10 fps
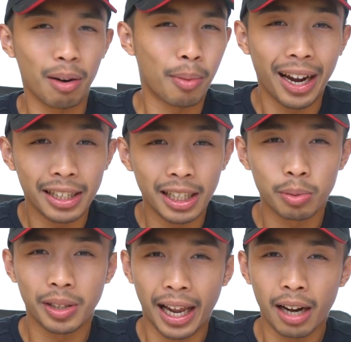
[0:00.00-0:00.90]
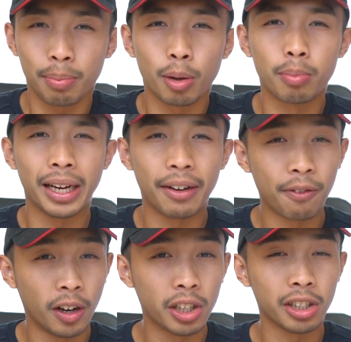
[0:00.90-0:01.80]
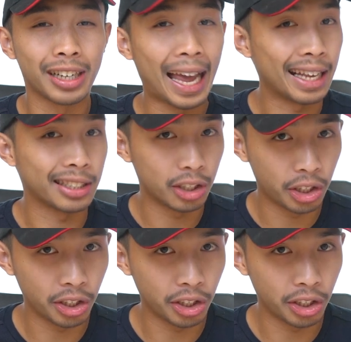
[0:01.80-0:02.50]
Carbohydrates will help your brain function as it